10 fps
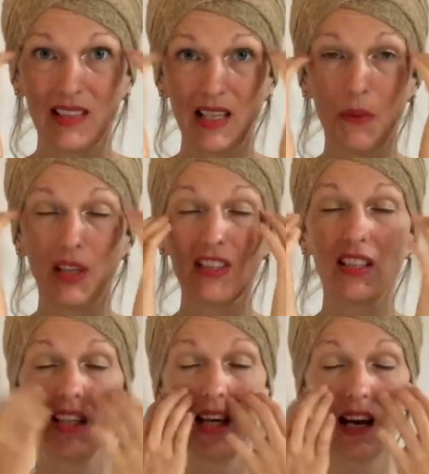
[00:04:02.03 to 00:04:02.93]
And under
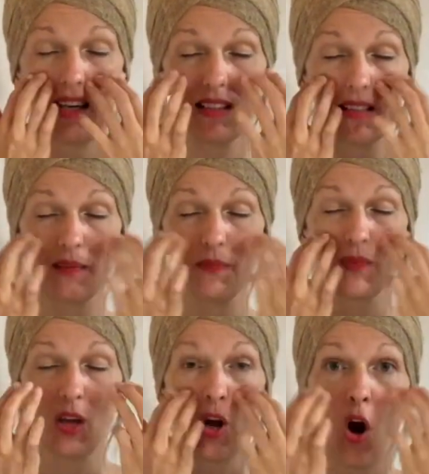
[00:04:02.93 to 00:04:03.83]
the eyes.
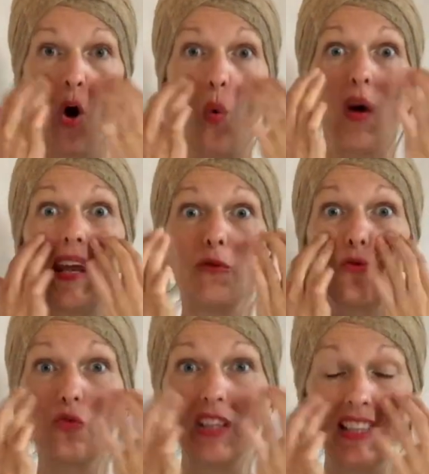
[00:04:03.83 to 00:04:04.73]
What I
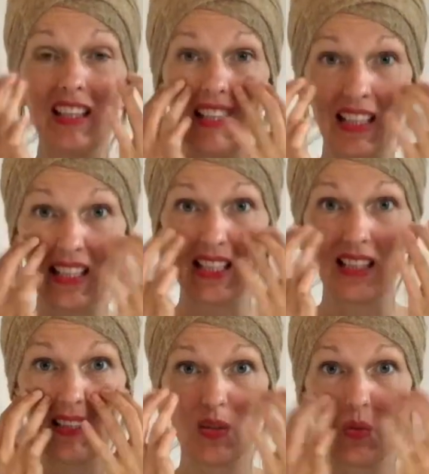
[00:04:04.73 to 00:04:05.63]
really
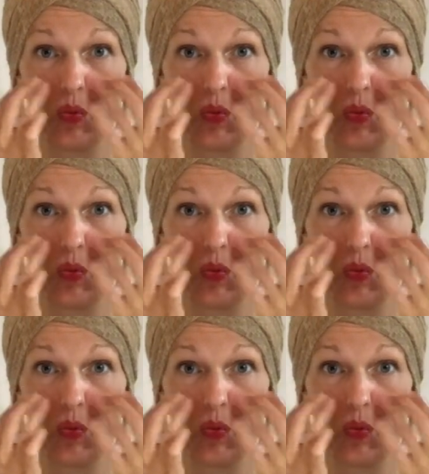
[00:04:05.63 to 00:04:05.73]
needed